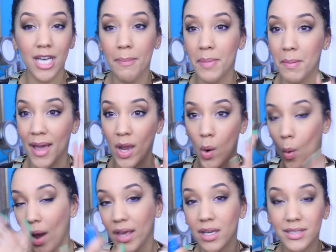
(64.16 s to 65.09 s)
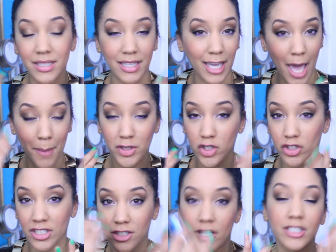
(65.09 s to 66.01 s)
up and my oils and the
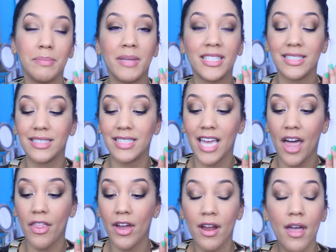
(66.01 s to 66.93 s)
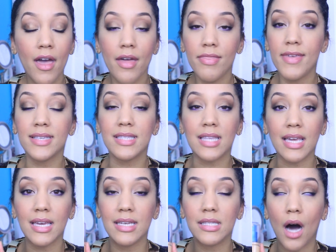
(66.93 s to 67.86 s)
chemistry starts mixing together, this
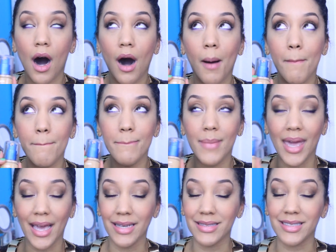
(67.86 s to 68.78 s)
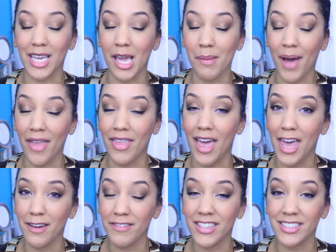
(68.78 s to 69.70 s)
is amazing by the
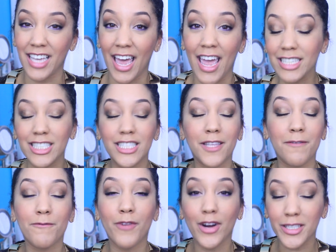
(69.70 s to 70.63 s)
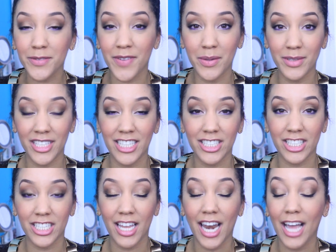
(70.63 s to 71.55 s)
end of the day. This is the first
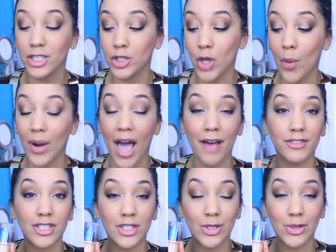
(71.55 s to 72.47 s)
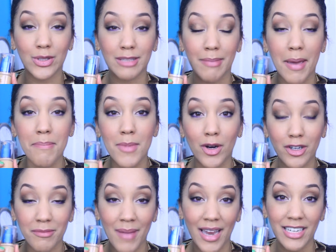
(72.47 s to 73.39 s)
foundation that I don't have to use my
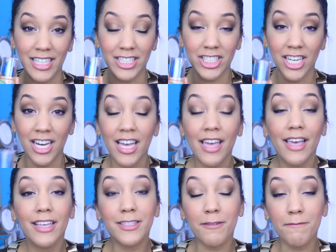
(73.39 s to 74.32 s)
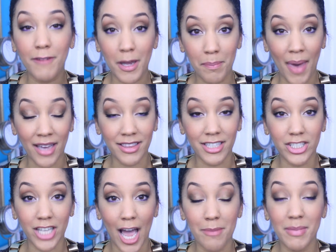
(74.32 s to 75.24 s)
Milk of Magnesia to fight back the
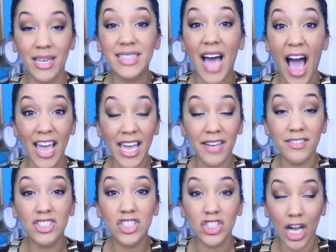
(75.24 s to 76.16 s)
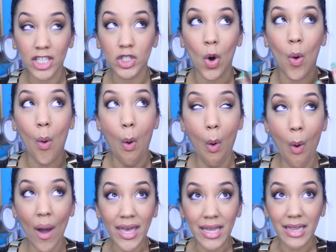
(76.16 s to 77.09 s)
shine because I have such
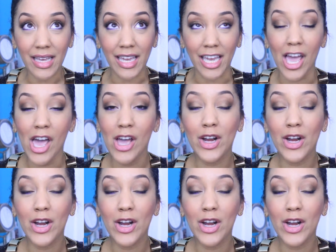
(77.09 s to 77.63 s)
oily,